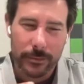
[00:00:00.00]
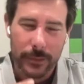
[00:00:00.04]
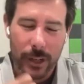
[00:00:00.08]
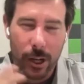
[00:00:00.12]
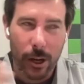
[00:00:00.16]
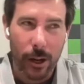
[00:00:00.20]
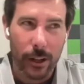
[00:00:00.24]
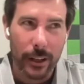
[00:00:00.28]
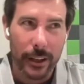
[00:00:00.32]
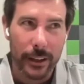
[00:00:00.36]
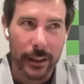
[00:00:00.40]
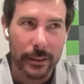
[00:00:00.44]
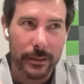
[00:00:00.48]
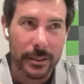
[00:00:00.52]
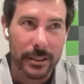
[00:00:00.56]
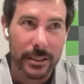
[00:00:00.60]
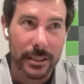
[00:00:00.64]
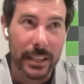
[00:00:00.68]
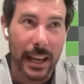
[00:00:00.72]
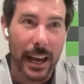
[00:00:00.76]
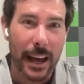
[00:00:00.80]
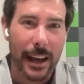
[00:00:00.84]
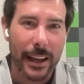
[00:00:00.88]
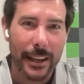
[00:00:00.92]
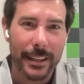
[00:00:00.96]
call it
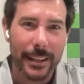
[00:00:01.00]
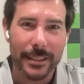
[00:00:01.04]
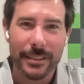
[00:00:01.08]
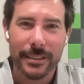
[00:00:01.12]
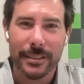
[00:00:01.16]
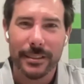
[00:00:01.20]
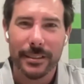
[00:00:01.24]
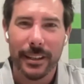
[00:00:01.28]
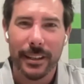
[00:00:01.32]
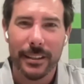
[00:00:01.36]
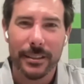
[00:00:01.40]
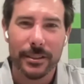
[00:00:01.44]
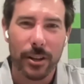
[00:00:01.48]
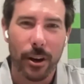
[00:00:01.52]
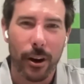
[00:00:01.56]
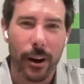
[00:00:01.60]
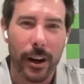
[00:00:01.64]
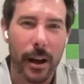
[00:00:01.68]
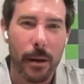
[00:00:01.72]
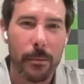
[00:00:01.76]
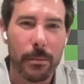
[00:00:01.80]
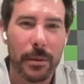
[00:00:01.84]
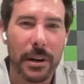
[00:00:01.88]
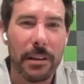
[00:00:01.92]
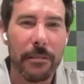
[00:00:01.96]
size is our
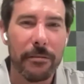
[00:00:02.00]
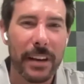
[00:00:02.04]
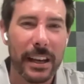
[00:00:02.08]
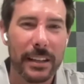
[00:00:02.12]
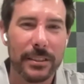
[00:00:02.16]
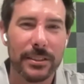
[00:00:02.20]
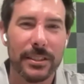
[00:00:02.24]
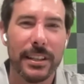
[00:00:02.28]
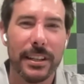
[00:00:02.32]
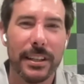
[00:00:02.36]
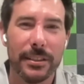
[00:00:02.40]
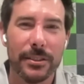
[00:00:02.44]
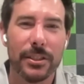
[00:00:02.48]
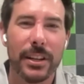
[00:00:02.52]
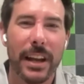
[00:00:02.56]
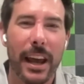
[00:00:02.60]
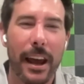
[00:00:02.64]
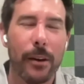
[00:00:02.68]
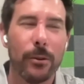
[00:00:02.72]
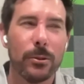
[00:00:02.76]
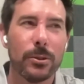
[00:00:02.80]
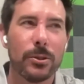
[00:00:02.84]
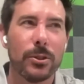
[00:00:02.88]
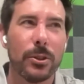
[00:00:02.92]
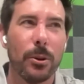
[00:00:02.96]
company Vesta is
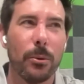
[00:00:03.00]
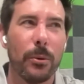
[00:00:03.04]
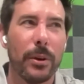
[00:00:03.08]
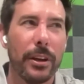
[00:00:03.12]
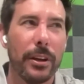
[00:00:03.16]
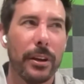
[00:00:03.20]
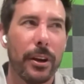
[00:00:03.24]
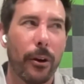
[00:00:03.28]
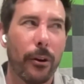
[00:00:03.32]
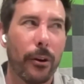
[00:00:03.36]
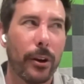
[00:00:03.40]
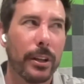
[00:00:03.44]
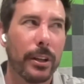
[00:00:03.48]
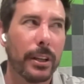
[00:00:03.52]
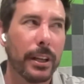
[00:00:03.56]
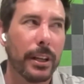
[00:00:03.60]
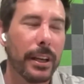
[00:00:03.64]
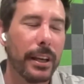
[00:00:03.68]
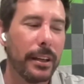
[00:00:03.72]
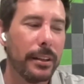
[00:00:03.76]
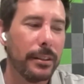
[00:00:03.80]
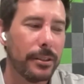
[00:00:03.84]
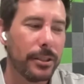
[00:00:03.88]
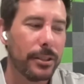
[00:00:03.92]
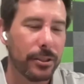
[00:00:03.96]
now. So we
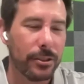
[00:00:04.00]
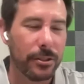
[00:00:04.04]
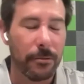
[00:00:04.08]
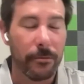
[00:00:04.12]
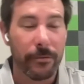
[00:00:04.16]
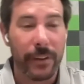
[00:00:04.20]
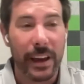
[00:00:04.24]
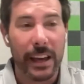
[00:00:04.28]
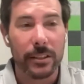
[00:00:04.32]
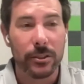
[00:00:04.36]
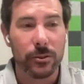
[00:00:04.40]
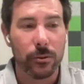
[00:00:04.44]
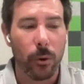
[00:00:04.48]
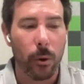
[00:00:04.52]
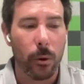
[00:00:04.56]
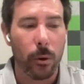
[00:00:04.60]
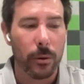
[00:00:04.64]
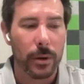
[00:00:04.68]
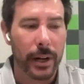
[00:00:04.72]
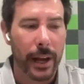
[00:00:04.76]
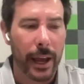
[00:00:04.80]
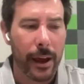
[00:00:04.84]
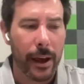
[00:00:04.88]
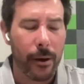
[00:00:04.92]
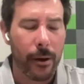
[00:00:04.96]
currently, just to fast
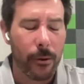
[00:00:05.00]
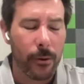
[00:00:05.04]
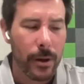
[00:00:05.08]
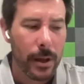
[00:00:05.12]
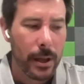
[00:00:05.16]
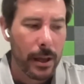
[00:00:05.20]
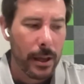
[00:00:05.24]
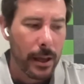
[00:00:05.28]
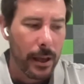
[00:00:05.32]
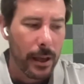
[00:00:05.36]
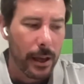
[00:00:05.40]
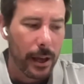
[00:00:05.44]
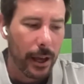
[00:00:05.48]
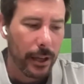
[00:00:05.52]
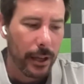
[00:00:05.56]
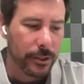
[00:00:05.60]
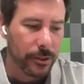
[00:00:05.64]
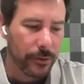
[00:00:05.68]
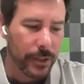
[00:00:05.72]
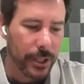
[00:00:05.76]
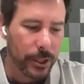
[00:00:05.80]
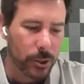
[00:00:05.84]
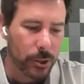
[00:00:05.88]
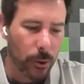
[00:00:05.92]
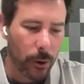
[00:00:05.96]
forward now, as
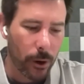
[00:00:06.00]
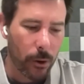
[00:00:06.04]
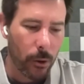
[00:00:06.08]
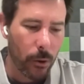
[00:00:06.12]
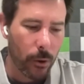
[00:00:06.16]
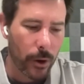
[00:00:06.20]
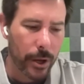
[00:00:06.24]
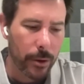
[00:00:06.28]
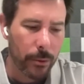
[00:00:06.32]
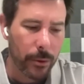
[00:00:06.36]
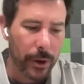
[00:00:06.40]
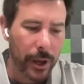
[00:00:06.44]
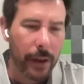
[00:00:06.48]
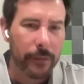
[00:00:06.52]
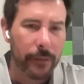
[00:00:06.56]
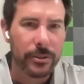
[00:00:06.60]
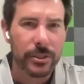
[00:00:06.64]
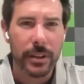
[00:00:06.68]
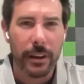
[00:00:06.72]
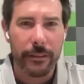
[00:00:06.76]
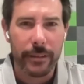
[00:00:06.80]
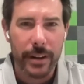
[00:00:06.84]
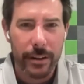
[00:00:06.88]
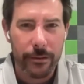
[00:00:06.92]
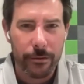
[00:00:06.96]
of this recording, we have
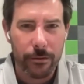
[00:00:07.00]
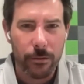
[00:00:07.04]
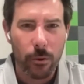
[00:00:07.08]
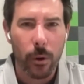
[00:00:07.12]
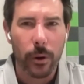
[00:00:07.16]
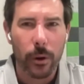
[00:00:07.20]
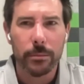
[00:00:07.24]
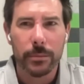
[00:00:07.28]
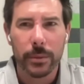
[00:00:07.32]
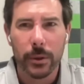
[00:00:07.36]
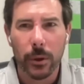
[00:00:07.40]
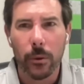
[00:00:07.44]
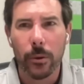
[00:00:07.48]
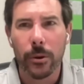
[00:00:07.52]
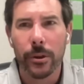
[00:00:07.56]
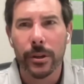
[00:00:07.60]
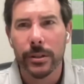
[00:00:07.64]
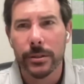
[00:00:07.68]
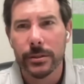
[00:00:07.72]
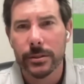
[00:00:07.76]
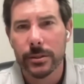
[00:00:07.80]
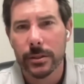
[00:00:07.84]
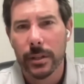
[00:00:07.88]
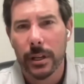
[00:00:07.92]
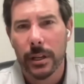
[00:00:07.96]
seventy-four
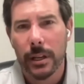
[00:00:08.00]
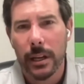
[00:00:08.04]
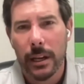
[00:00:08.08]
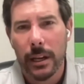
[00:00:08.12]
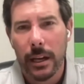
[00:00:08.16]
employees.